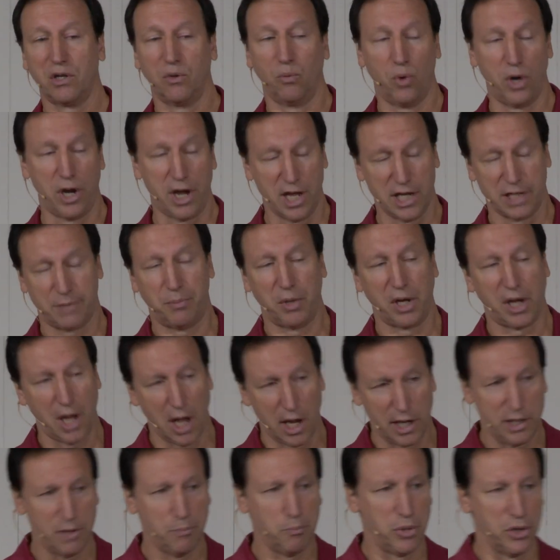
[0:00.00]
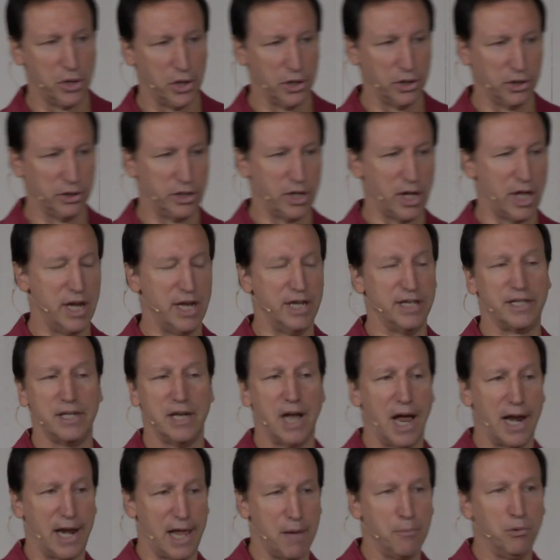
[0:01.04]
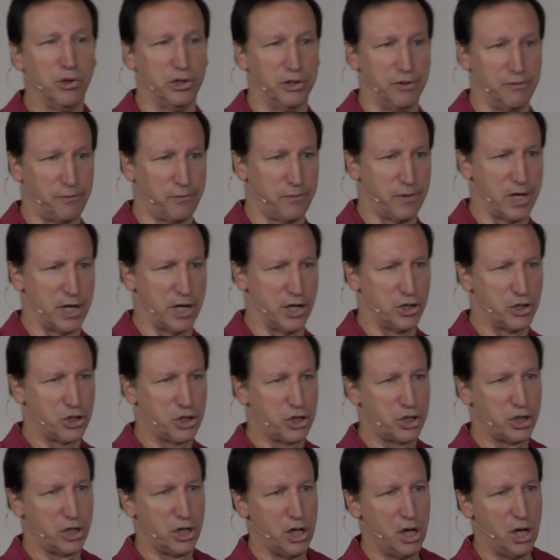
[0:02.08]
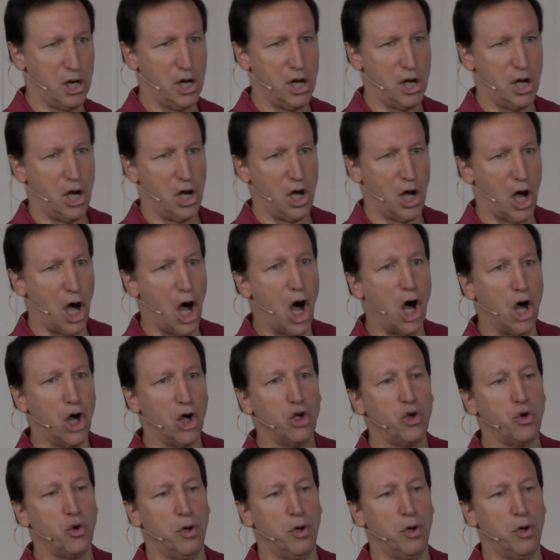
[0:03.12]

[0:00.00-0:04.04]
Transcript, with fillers: when he has begun to build and is not able to finish, all who